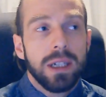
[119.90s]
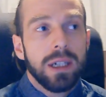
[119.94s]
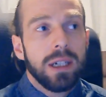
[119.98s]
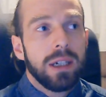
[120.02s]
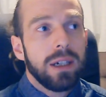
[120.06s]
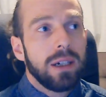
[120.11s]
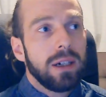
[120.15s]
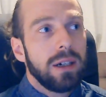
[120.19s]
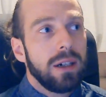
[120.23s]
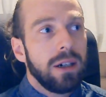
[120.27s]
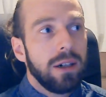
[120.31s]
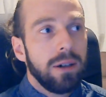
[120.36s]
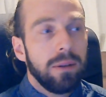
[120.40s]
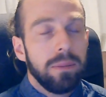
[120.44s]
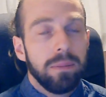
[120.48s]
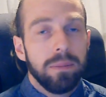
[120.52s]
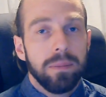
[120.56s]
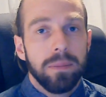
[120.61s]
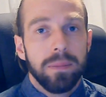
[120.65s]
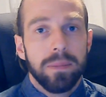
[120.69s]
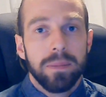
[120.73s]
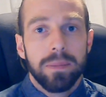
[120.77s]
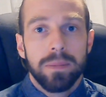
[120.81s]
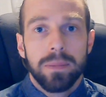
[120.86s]

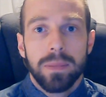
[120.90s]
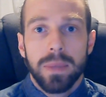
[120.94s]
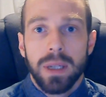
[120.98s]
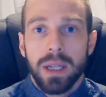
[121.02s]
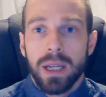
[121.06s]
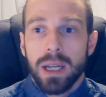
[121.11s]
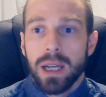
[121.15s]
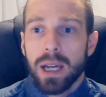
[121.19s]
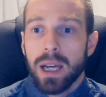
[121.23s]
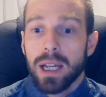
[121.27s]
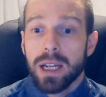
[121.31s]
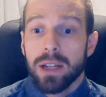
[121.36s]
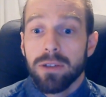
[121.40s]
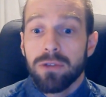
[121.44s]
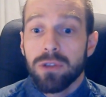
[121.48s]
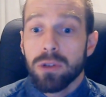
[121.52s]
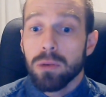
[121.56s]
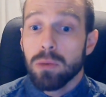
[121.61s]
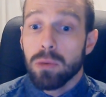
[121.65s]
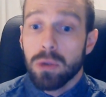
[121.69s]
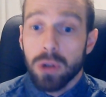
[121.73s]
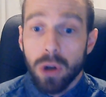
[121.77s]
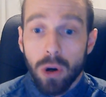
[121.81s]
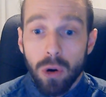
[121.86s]
And if
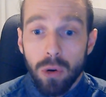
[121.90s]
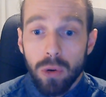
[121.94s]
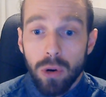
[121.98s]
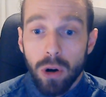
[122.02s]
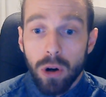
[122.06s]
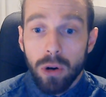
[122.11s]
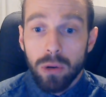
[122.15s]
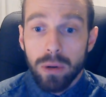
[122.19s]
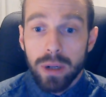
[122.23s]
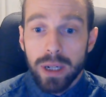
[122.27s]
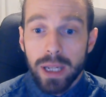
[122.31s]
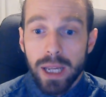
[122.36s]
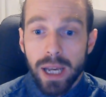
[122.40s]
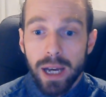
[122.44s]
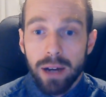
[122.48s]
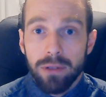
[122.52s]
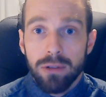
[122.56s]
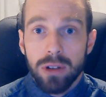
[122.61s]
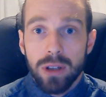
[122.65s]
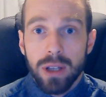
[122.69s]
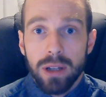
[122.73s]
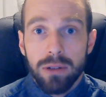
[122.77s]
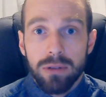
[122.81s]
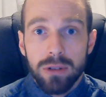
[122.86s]
you don't already have
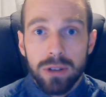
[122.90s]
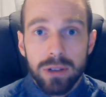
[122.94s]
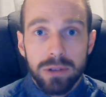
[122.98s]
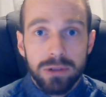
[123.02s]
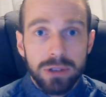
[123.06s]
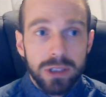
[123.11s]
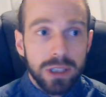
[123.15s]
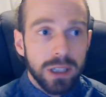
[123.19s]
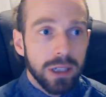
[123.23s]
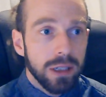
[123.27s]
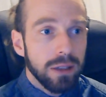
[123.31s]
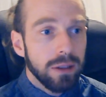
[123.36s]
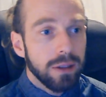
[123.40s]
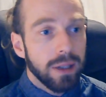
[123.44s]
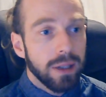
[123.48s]
a level of skill,